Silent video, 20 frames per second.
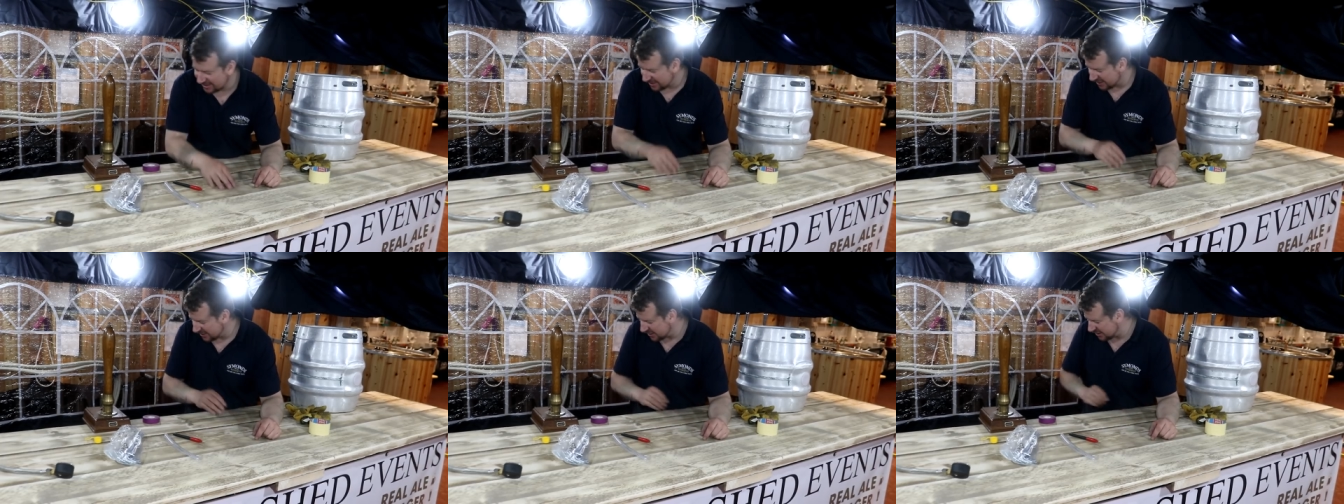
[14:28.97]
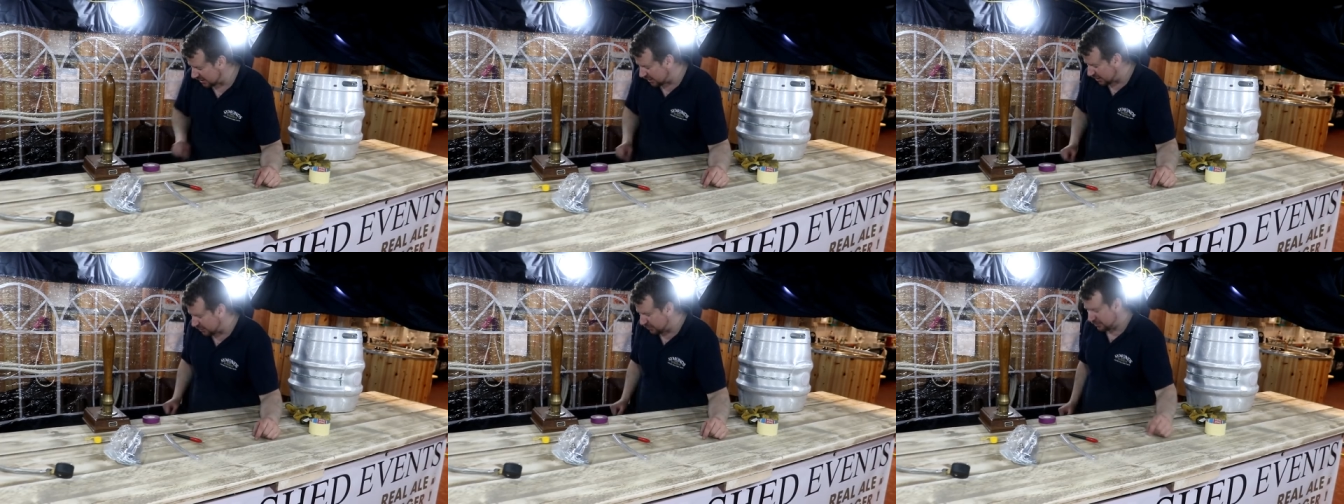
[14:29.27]

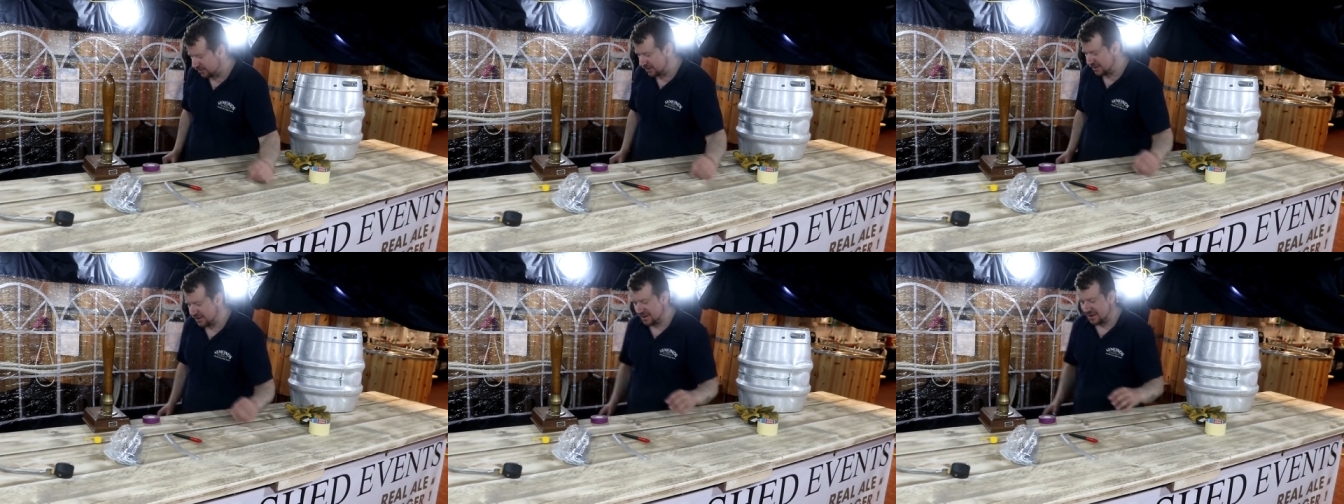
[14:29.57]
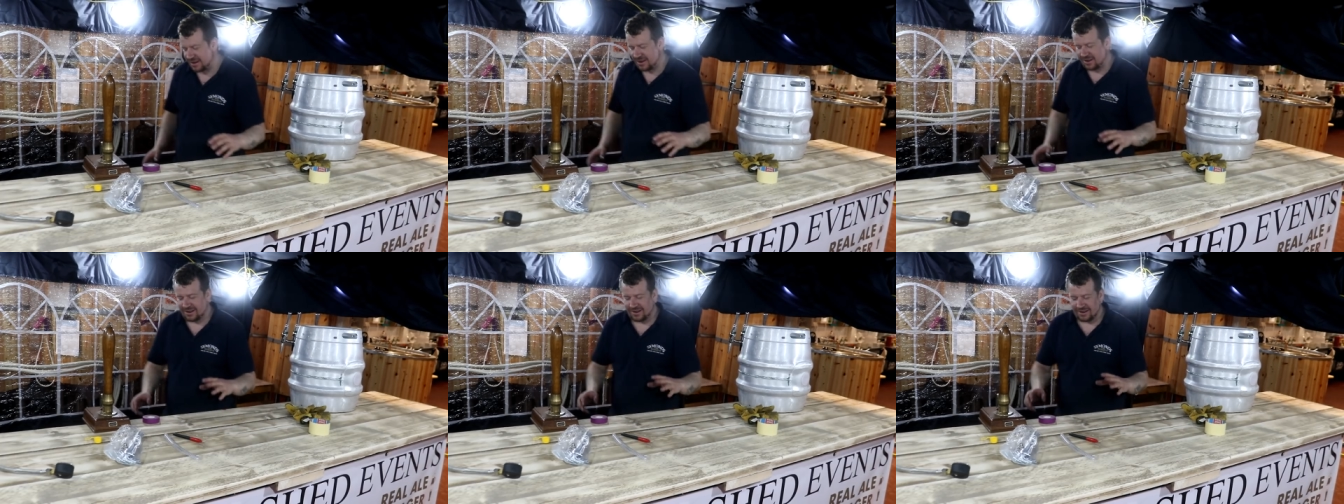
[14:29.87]
So,
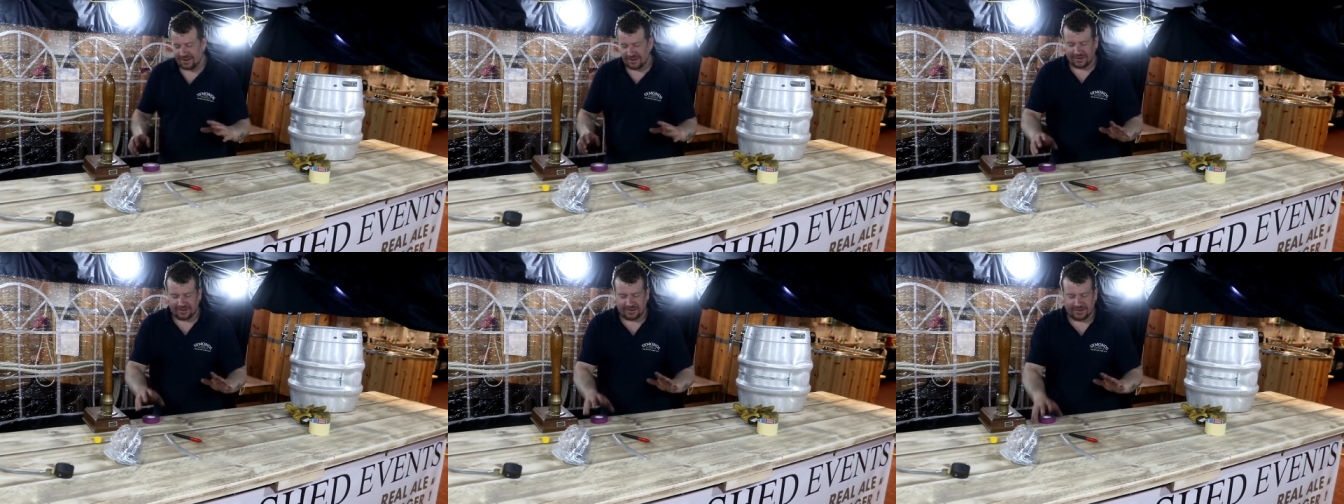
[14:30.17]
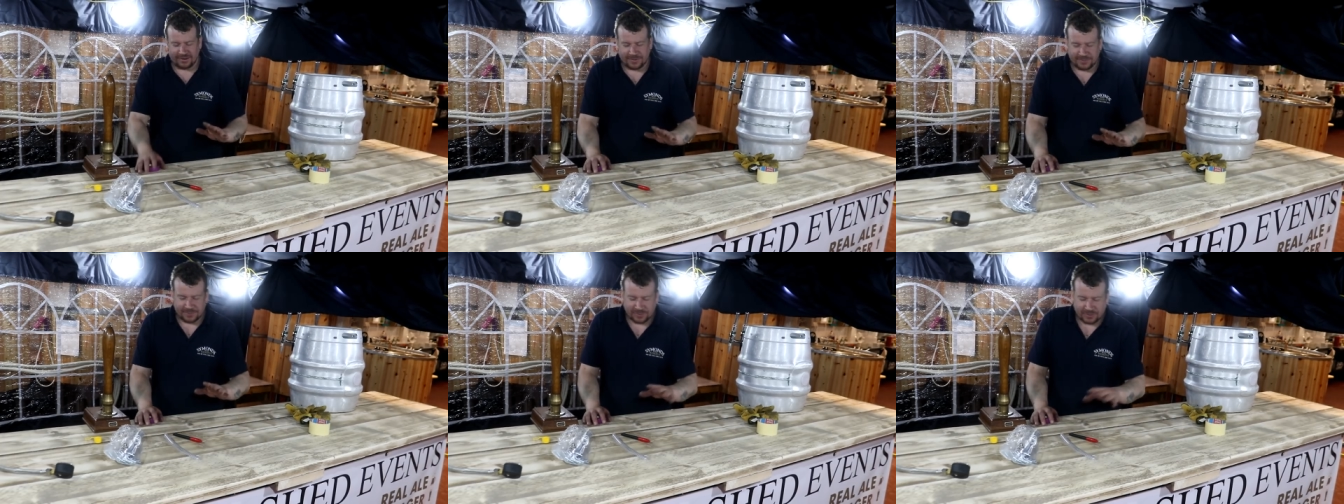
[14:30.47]

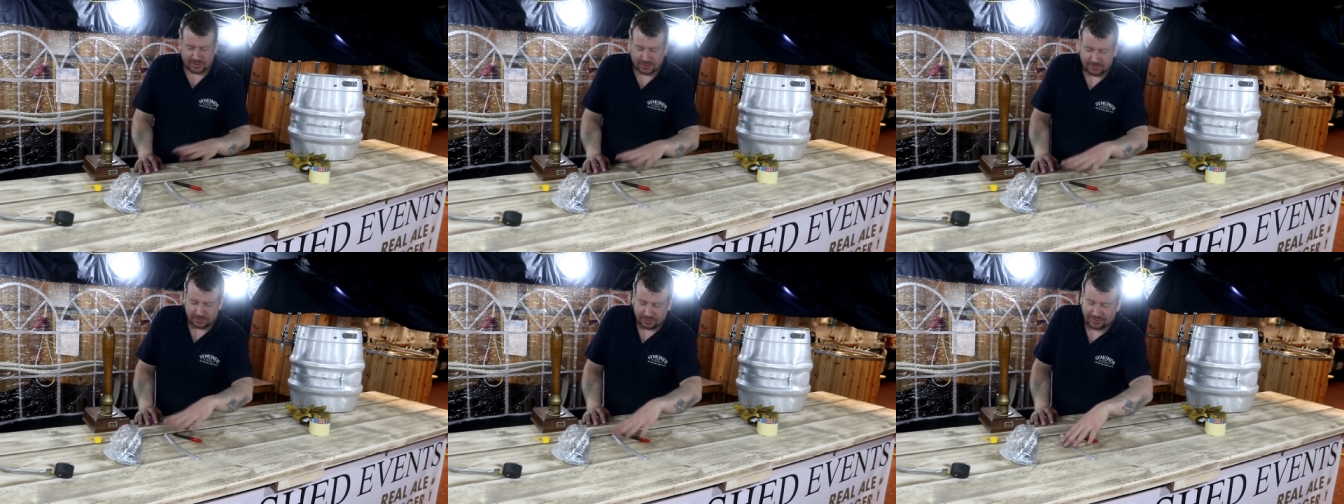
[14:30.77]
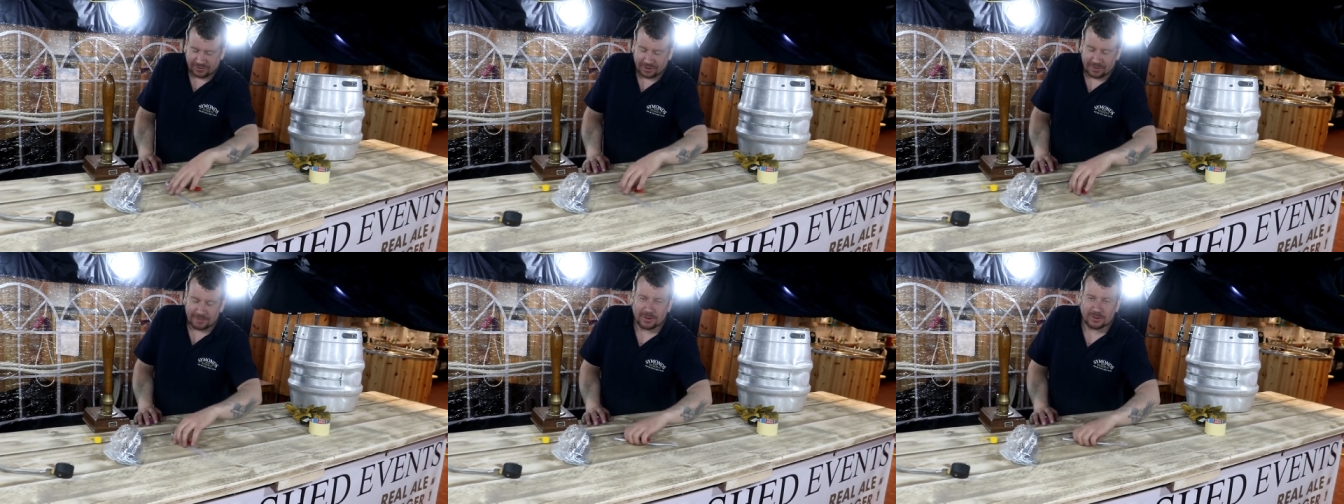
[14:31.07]
uh, we've
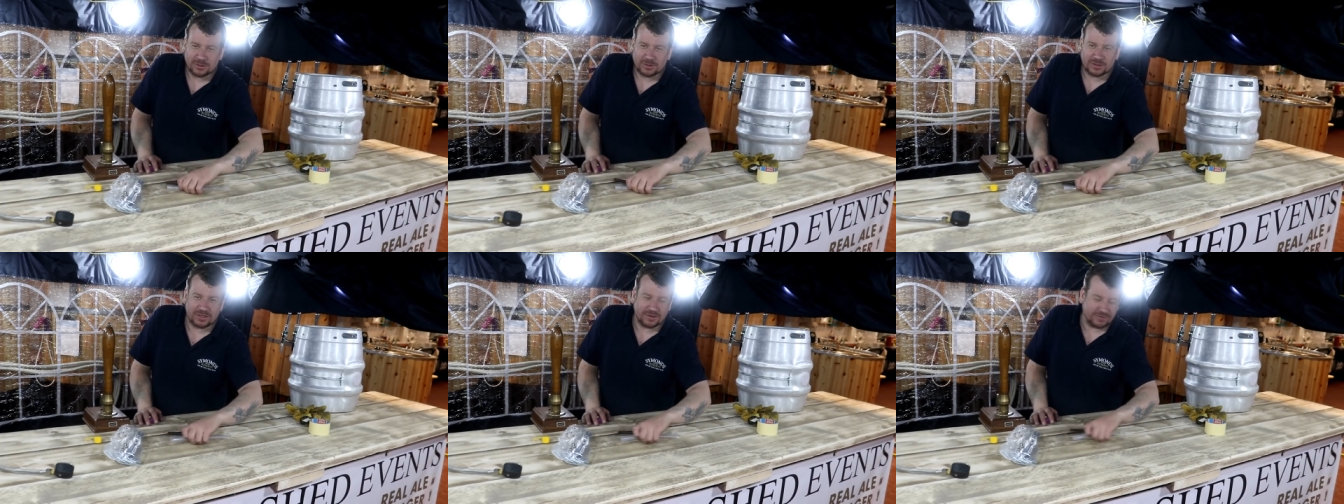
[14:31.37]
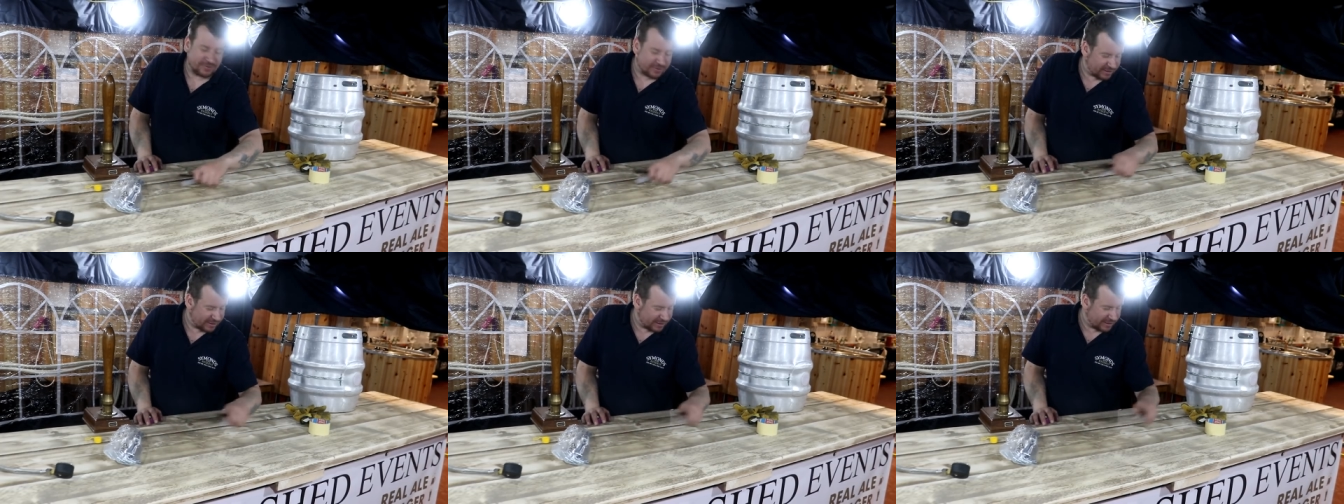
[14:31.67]
got most
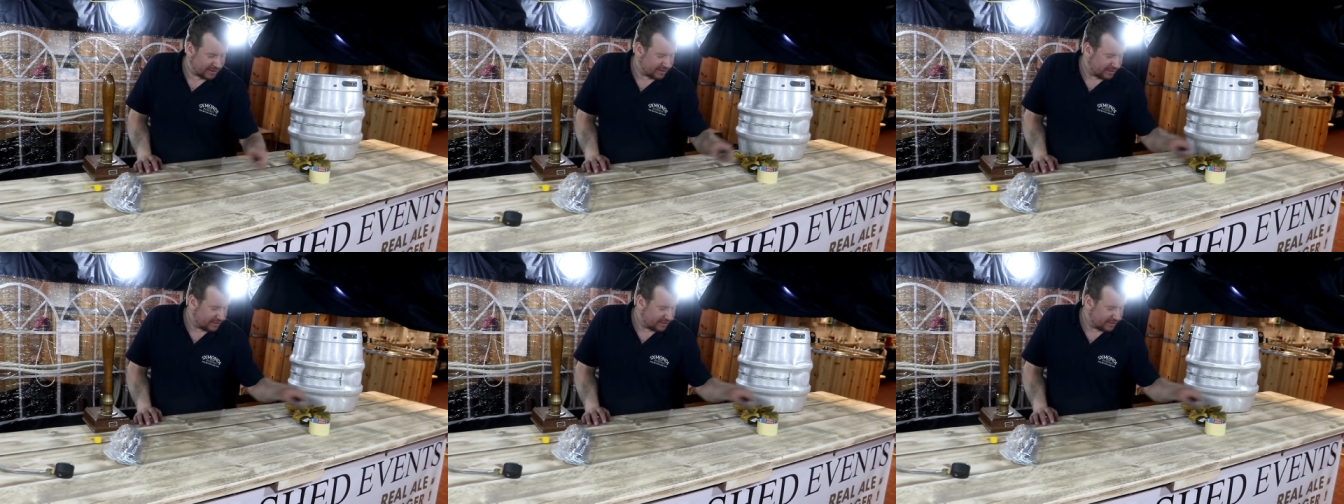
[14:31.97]
of the